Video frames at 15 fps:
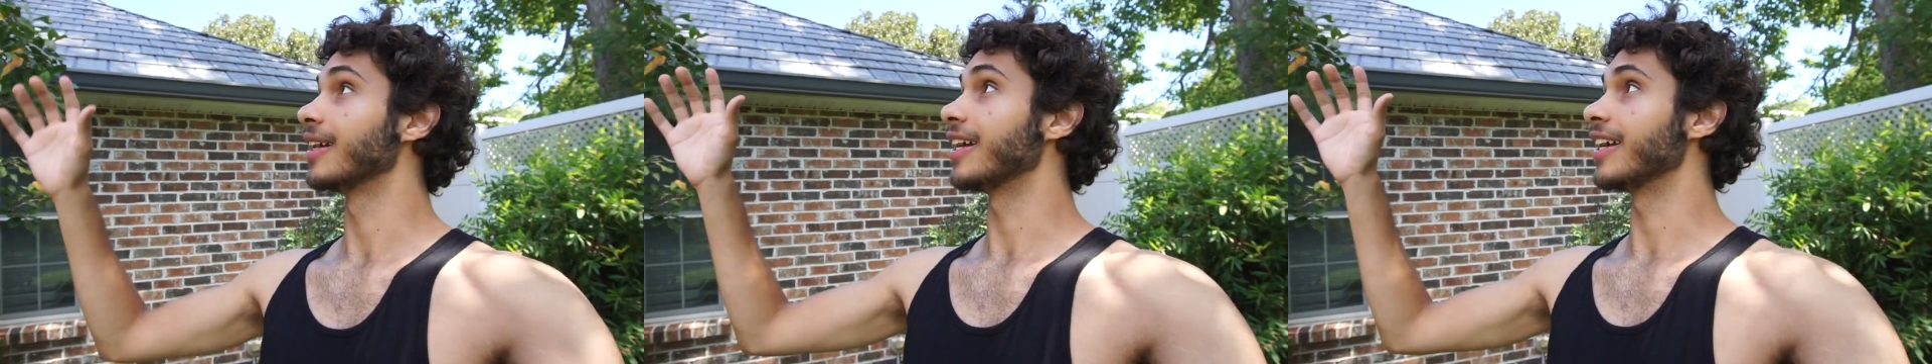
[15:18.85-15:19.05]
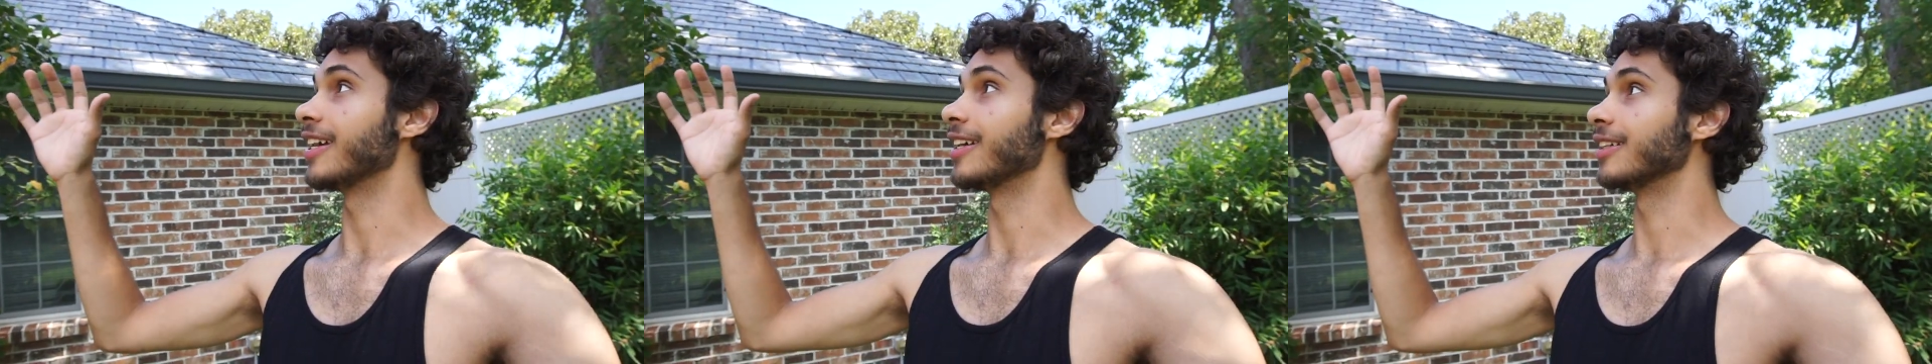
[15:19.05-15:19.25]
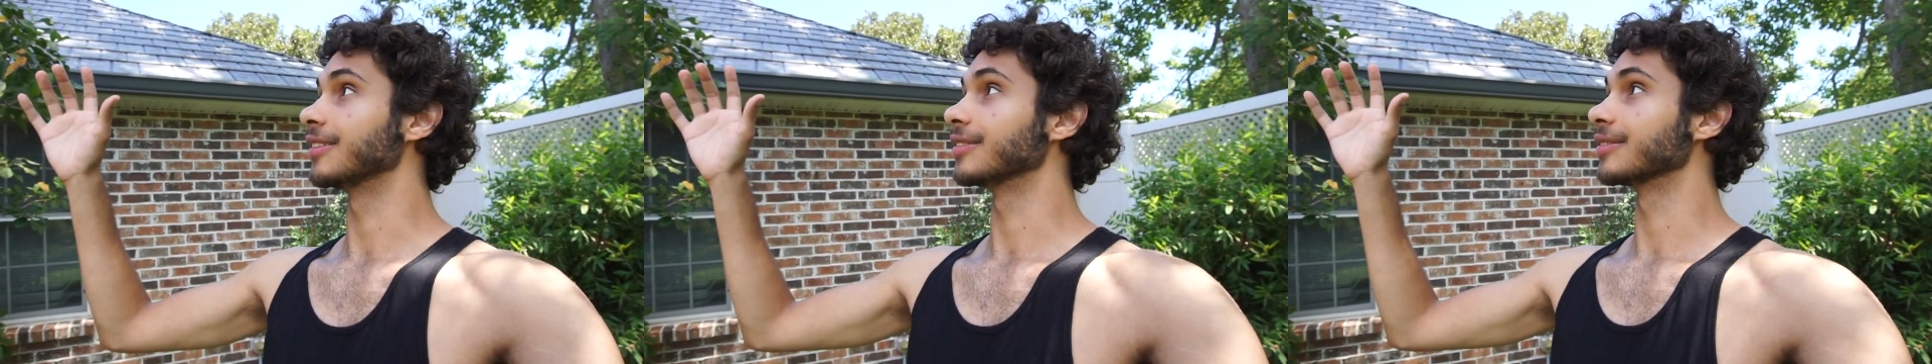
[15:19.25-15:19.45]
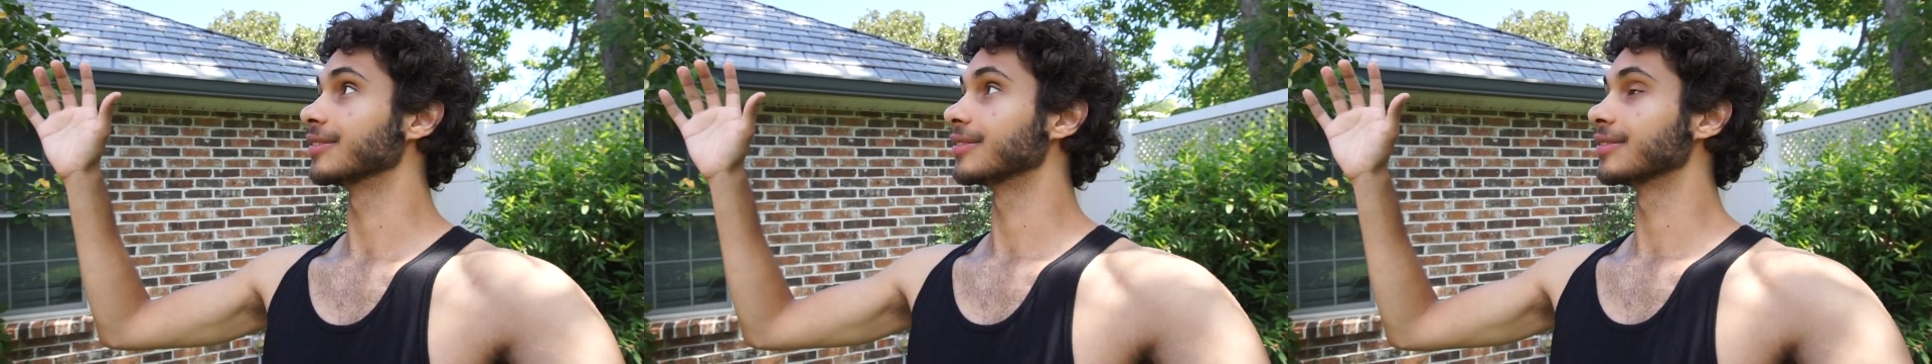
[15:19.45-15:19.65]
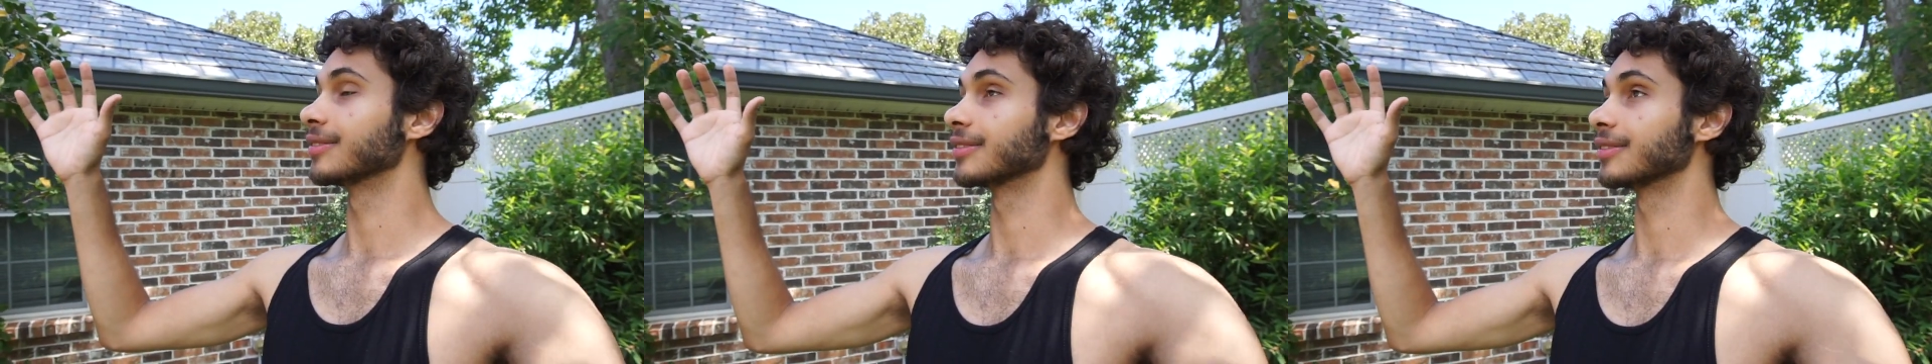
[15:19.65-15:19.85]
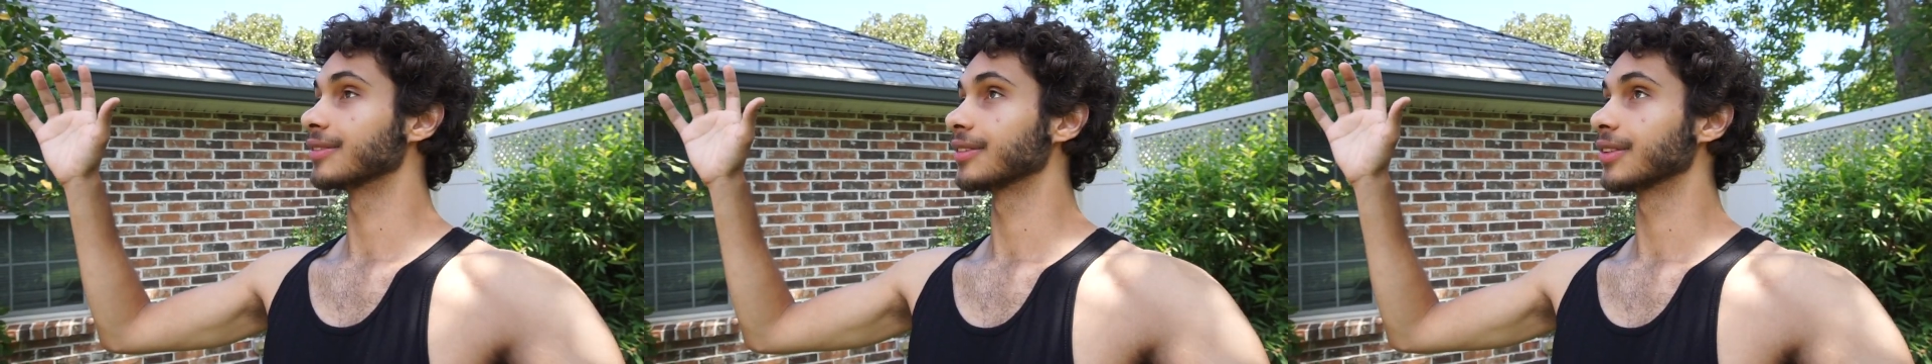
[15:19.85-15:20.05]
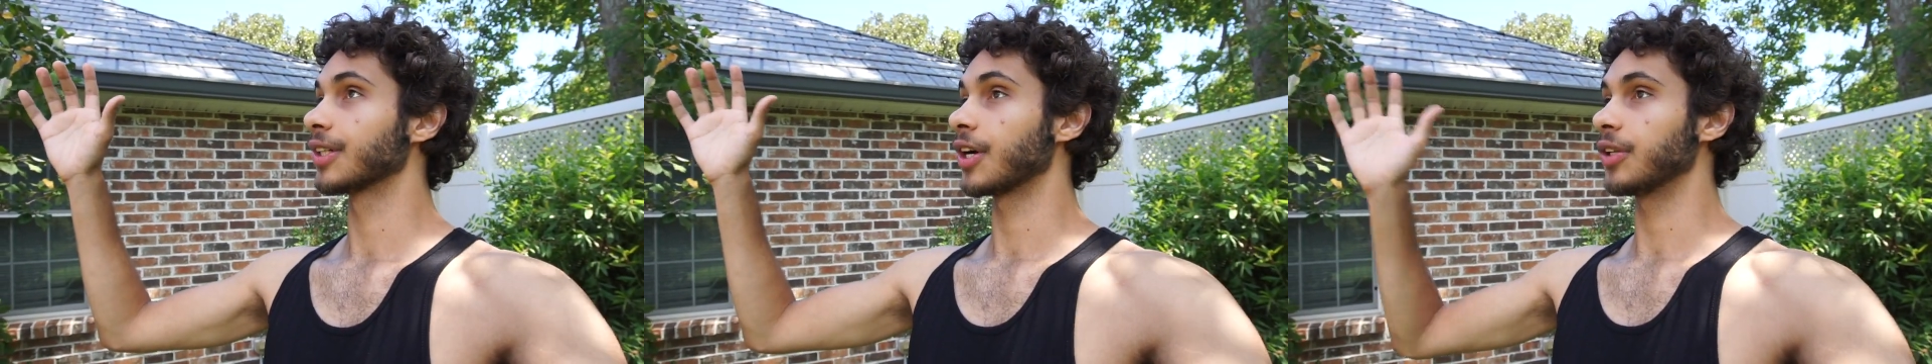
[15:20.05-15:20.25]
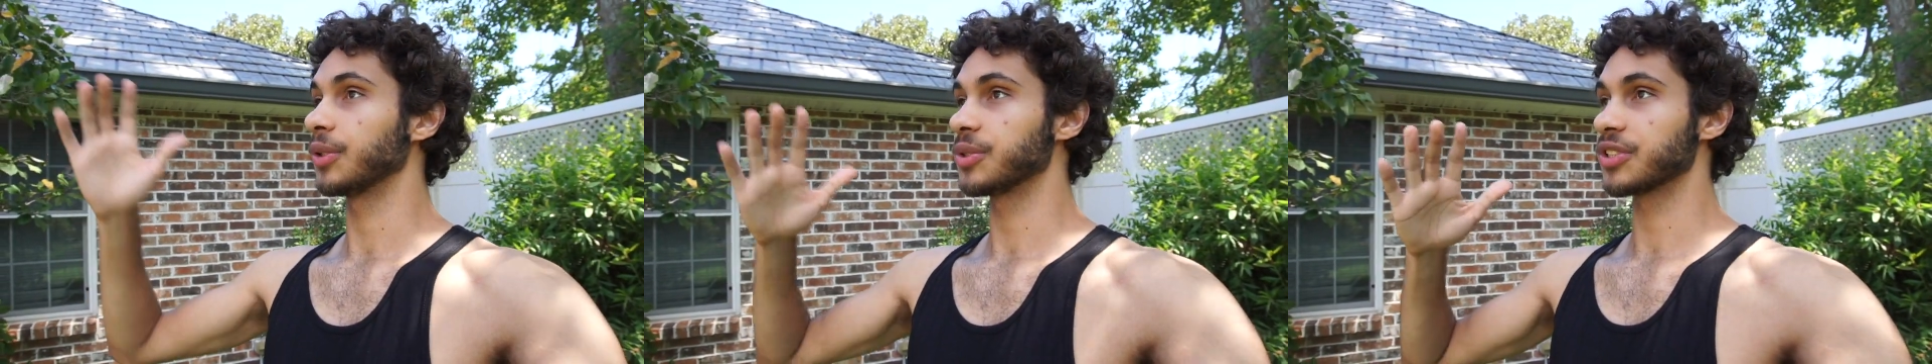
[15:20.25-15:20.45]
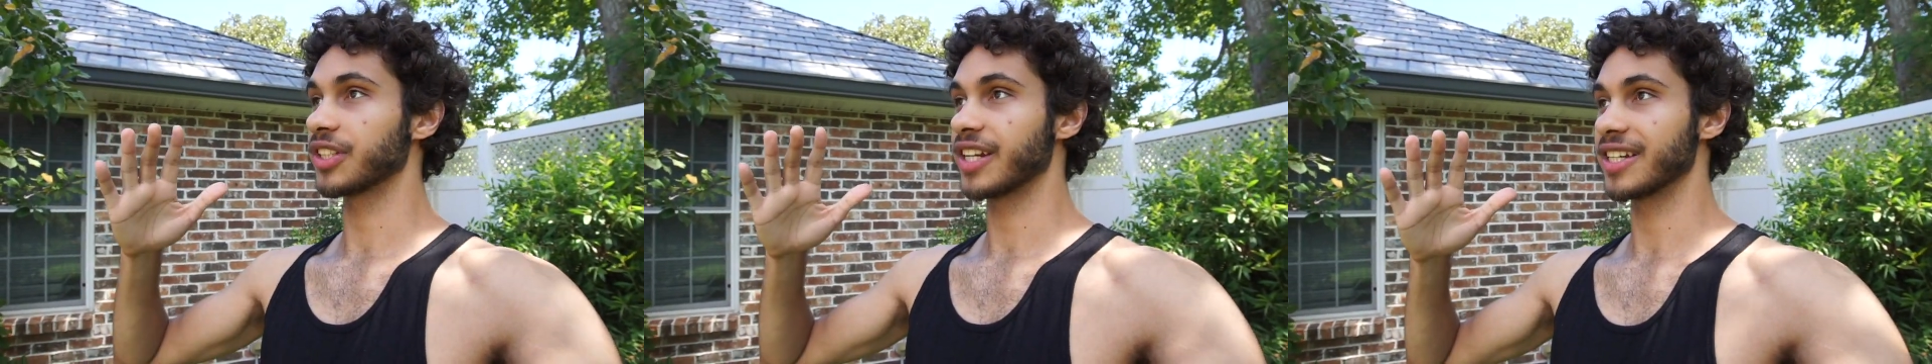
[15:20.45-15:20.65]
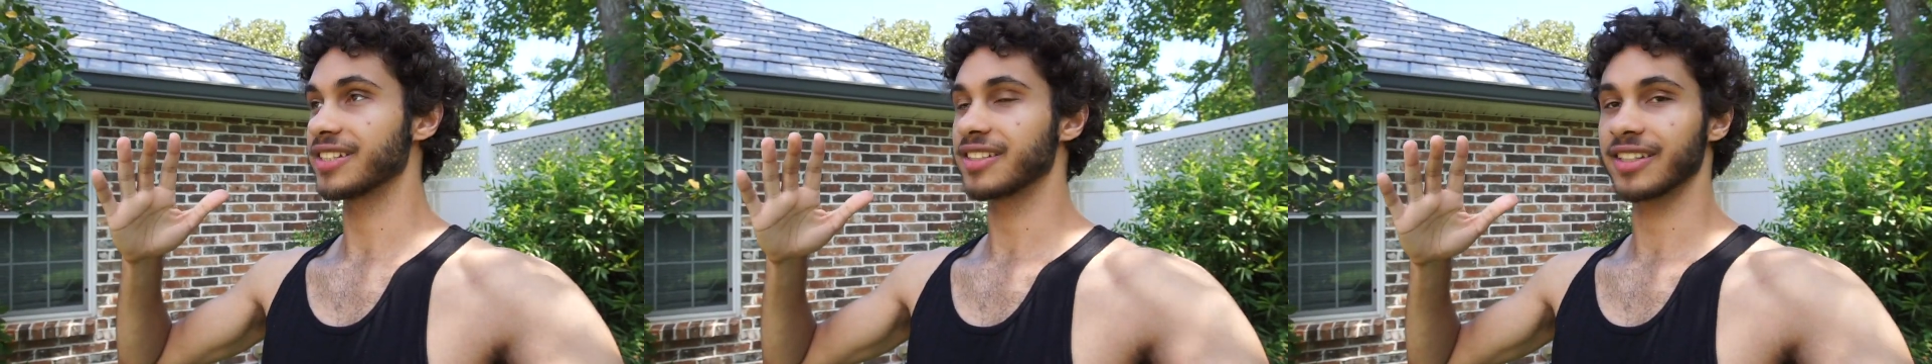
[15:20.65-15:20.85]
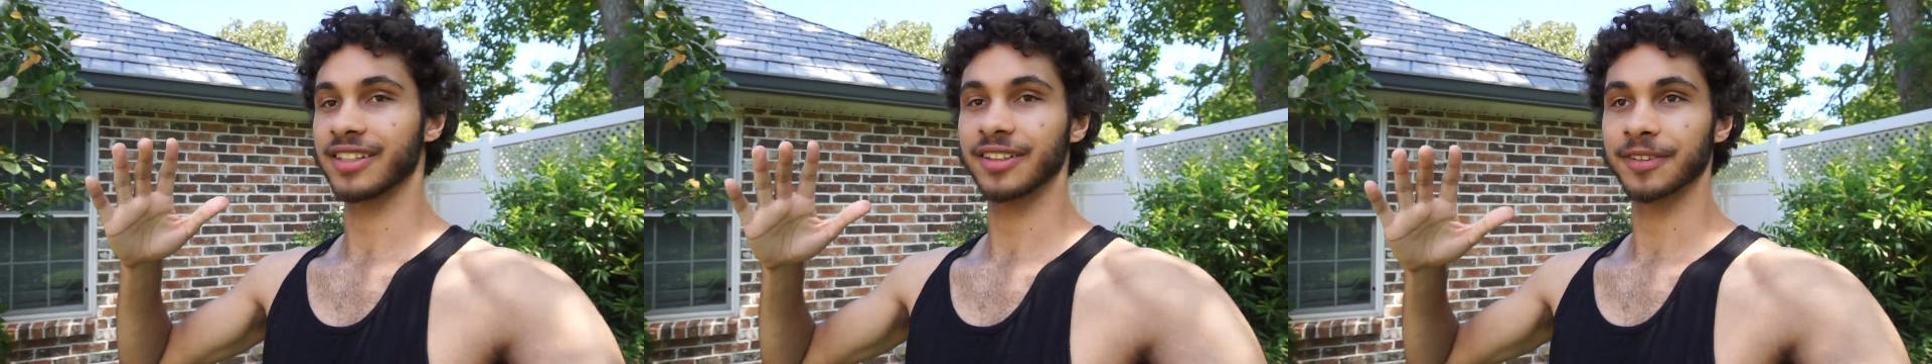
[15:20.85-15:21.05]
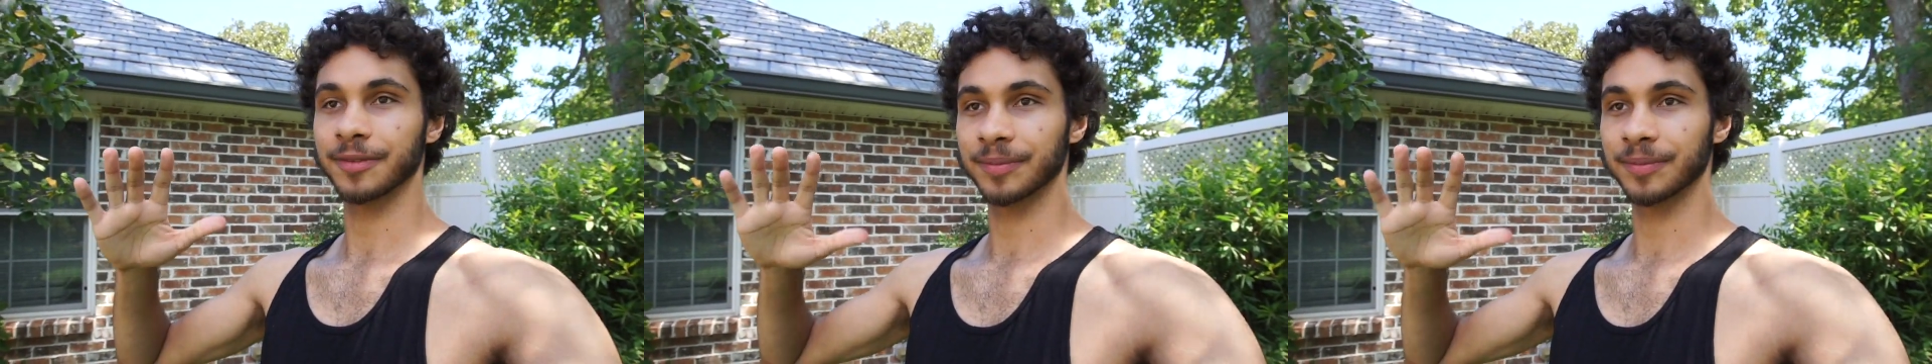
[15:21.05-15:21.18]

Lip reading: it hallucinates it,